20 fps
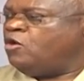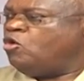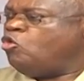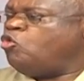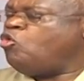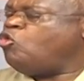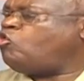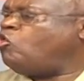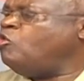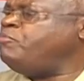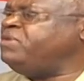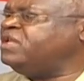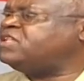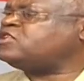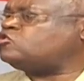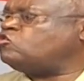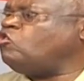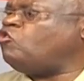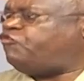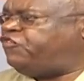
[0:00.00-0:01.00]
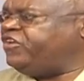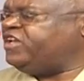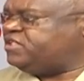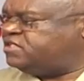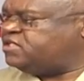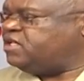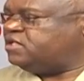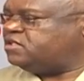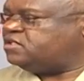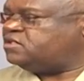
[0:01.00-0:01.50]
who commits
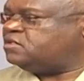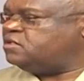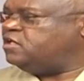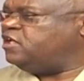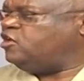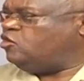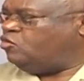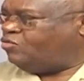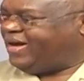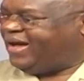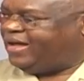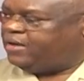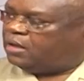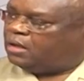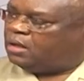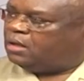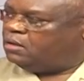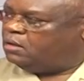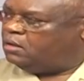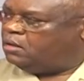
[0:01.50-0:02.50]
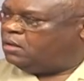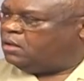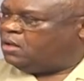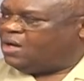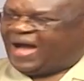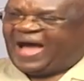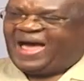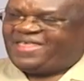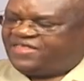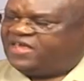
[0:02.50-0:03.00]
offenses in Uganda?
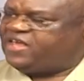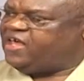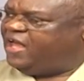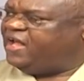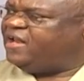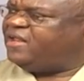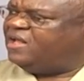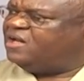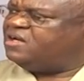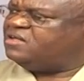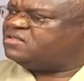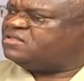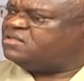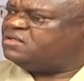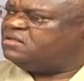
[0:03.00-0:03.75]
Are they aliens?